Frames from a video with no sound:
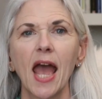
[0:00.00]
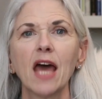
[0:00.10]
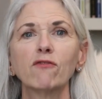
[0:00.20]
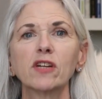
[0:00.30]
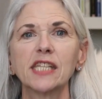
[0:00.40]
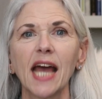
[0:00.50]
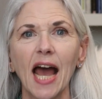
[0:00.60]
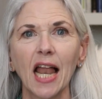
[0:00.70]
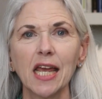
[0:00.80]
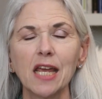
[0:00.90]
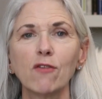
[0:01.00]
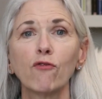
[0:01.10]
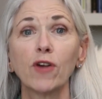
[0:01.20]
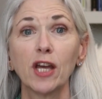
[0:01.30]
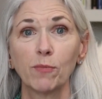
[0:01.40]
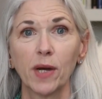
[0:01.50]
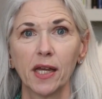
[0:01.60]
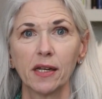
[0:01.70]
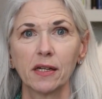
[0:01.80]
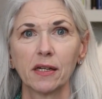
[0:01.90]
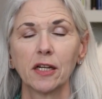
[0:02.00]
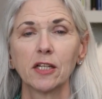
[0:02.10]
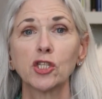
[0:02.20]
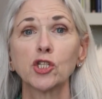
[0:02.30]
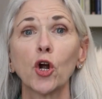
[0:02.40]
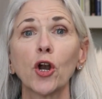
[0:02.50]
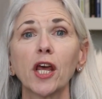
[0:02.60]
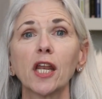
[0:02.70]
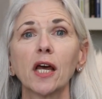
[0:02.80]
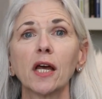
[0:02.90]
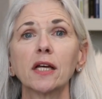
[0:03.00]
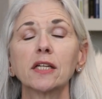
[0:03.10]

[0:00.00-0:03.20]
and Vitaly Friedman started